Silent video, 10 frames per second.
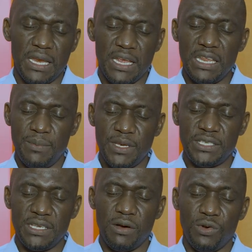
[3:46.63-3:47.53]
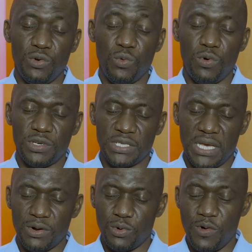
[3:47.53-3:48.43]
that they may see our good works
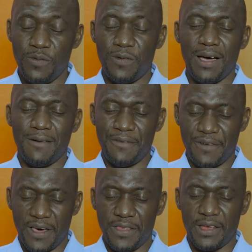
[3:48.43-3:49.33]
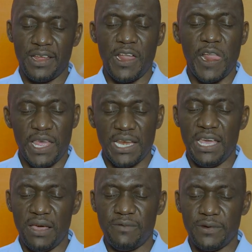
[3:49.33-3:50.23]
and glorify our Father in
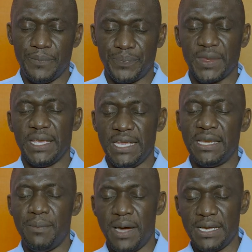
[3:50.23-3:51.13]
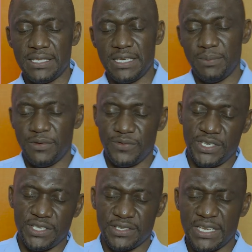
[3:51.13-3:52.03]
heaven. In the mighty name of
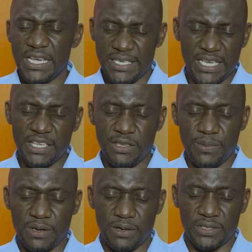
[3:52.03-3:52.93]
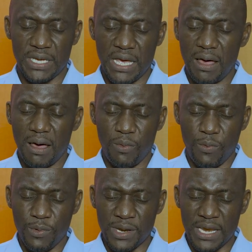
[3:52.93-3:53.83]
Jesus. Thank you because
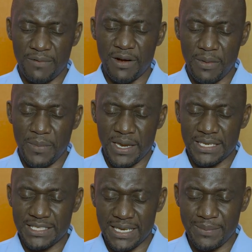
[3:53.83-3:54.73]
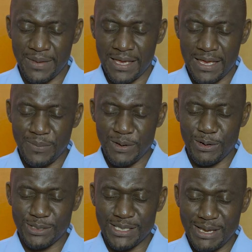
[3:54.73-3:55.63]
we'll never remain the same
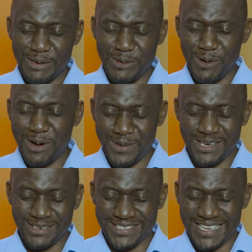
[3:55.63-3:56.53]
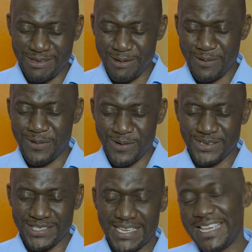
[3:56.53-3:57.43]
because you are with us and you are for
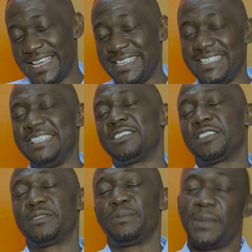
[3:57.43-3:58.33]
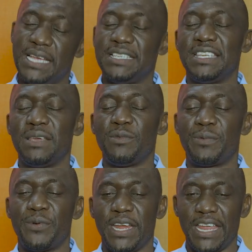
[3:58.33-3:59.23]
us. In Jesus' mighty name we
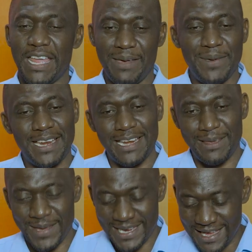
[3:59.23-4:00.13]
pray. Amen and amen.